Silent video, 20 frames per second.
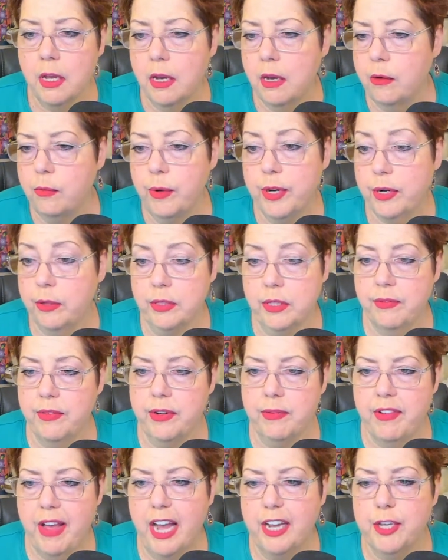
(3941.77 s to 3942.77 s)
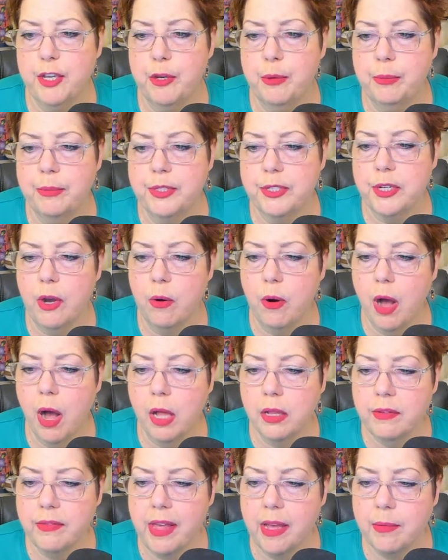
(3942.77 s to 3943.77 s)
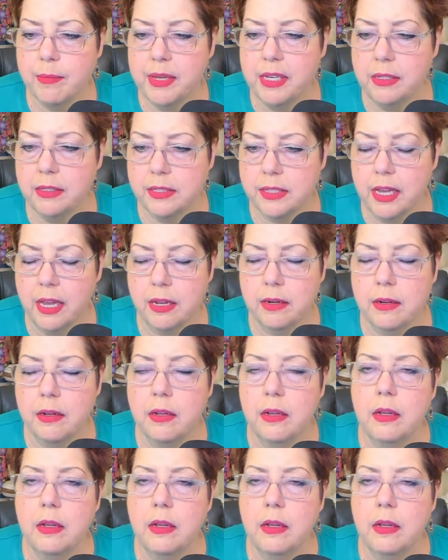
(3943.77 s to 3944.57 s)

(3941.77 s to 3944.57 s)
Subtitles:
We don't live in a vacuum. So all of that being said,